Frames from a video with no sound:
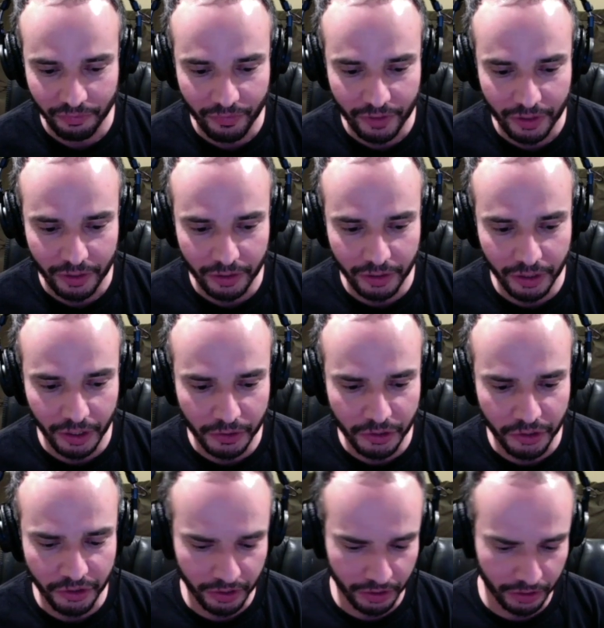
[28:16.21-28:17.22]

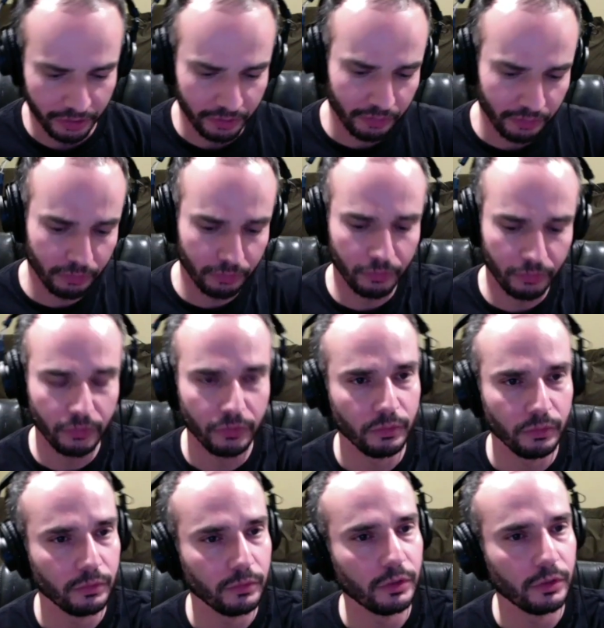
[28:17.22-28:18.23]
Just
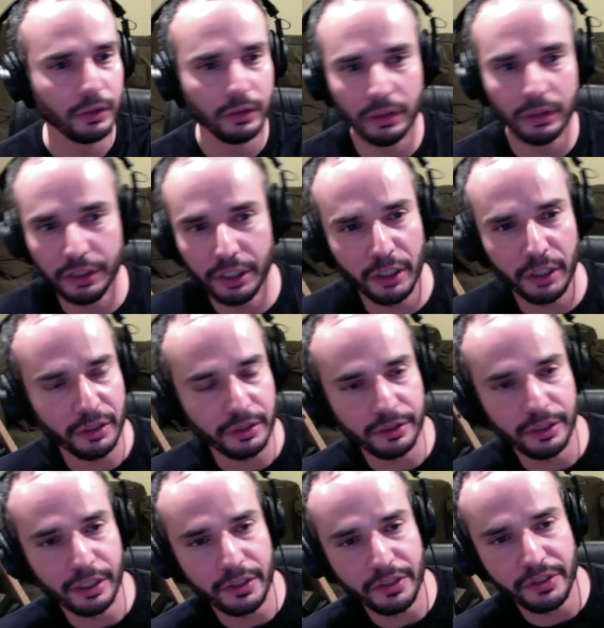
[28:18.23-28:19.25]

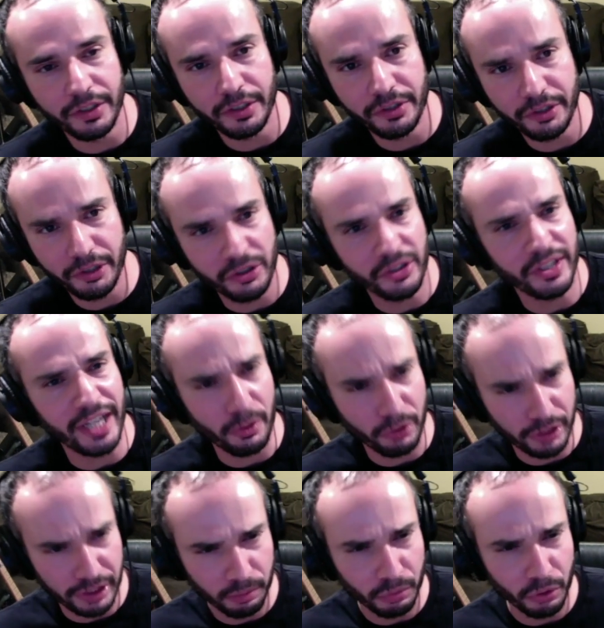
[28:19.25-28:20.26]
he's a good
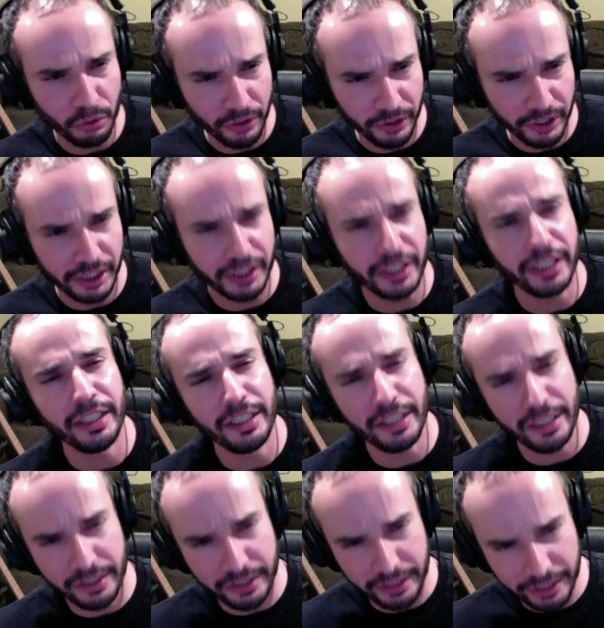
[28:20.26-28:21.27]
sounding board, and
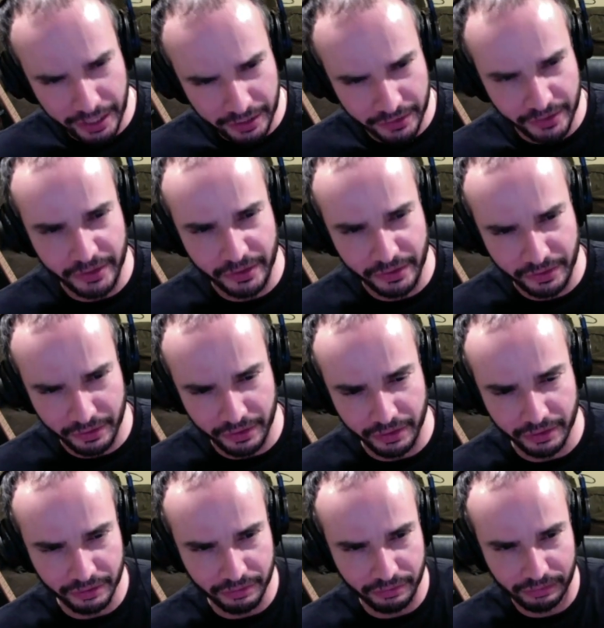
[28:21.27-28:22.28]
he gets
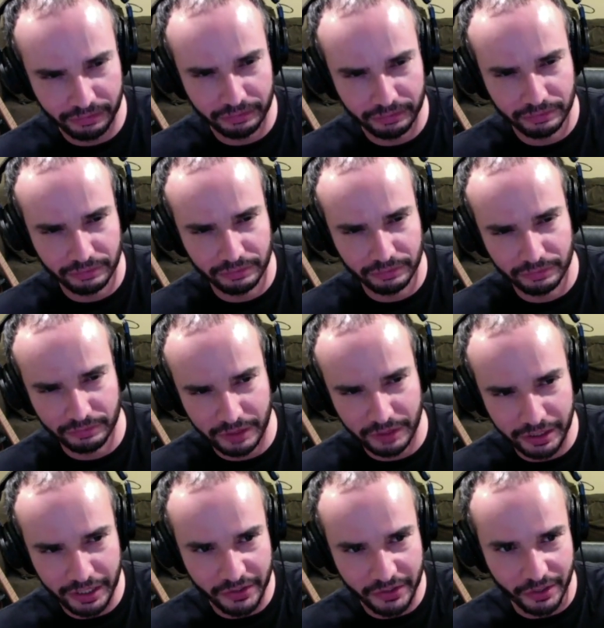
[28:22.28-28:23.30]
the
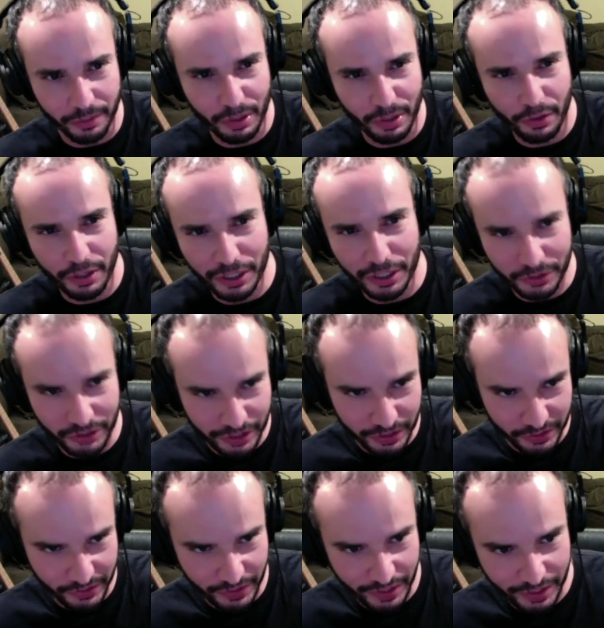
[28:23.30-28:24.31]
Mythology
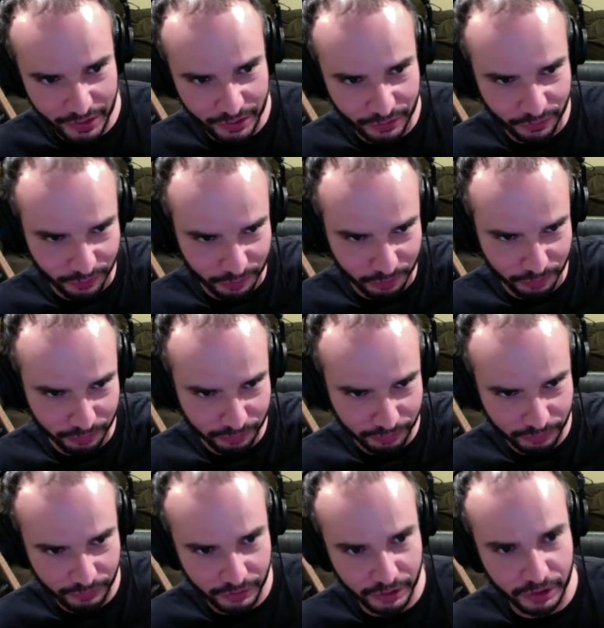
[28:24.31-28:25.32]
aesthetic from
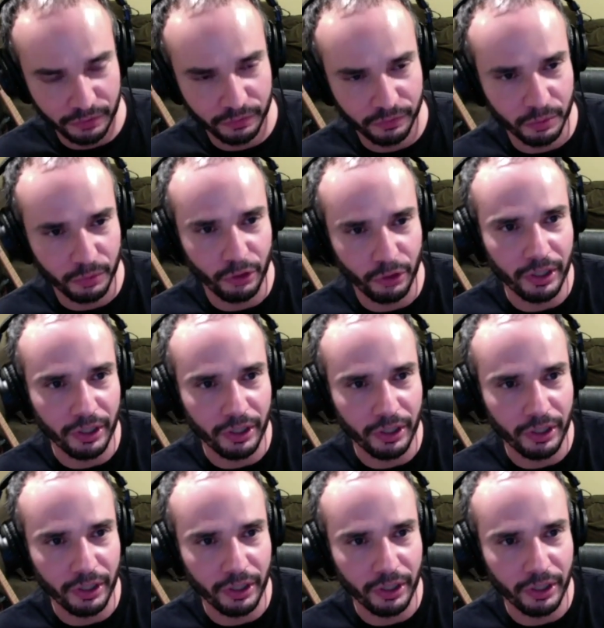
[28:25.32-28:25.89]
the ground